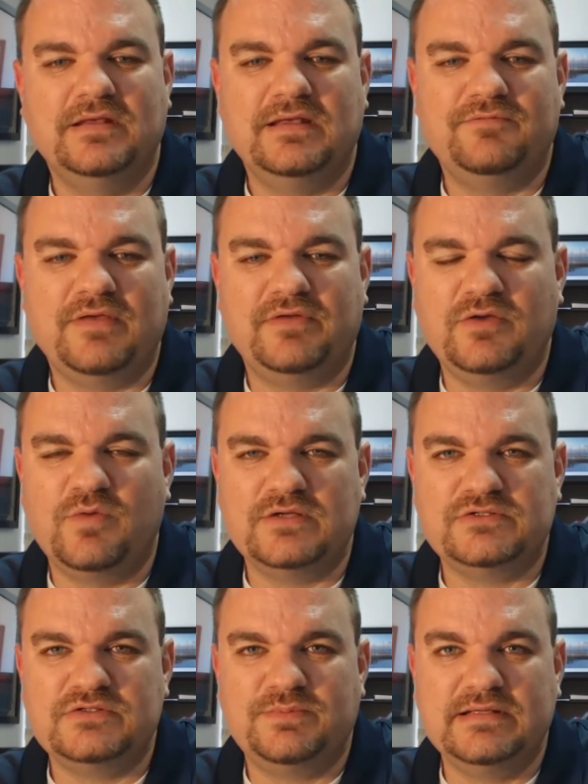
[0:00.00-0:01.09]
If you have any
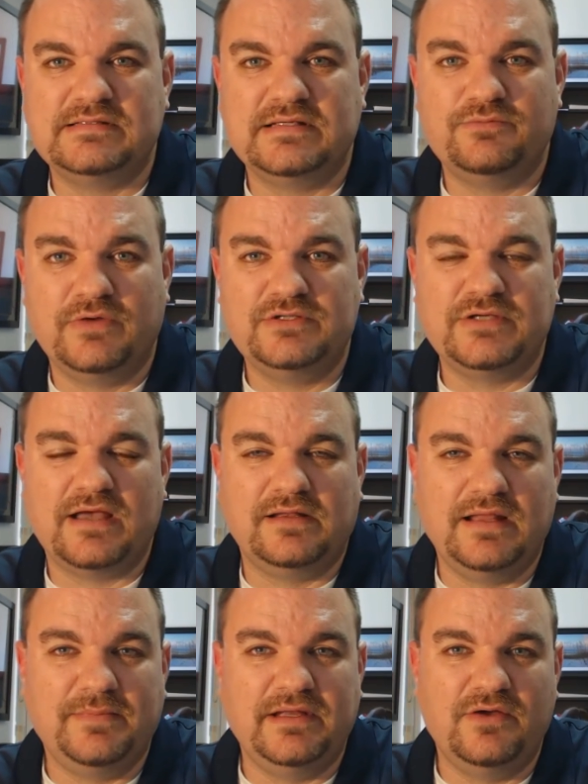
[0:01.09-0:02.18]
questions, please reach out and
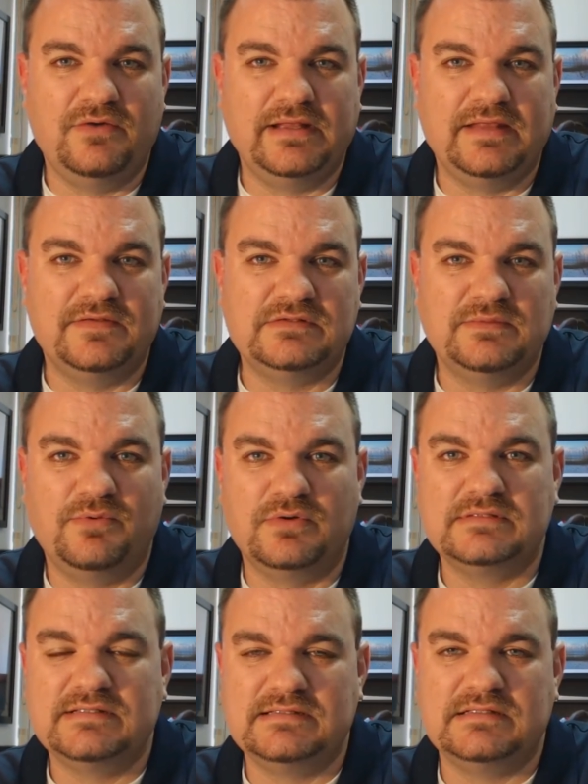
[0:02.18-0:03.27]
let me know. And again, the
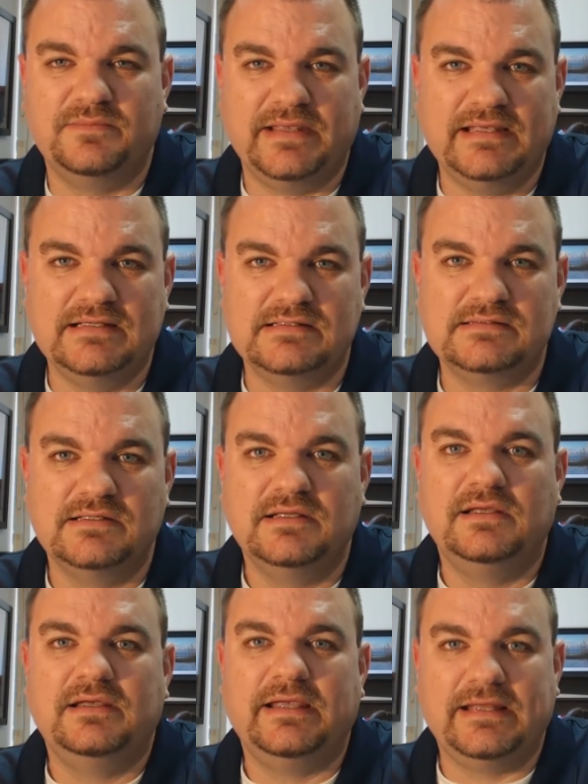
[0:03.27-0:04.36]
support system is
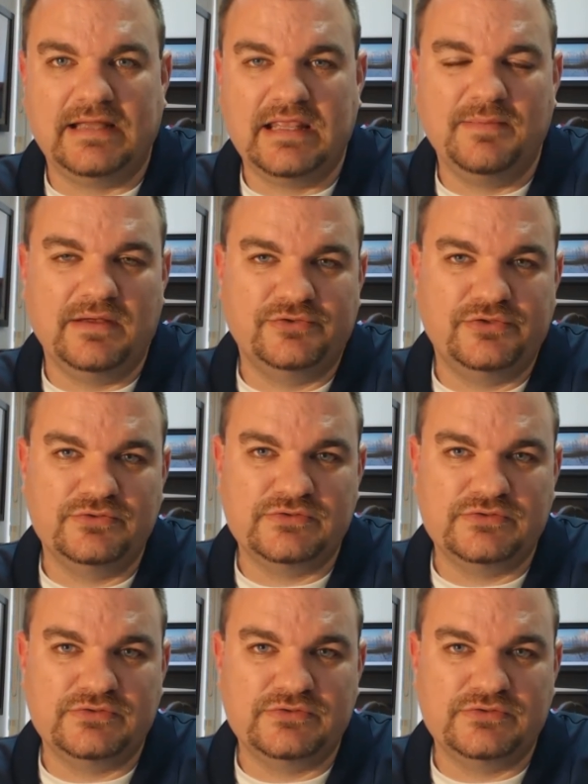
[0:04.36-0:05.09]
an email to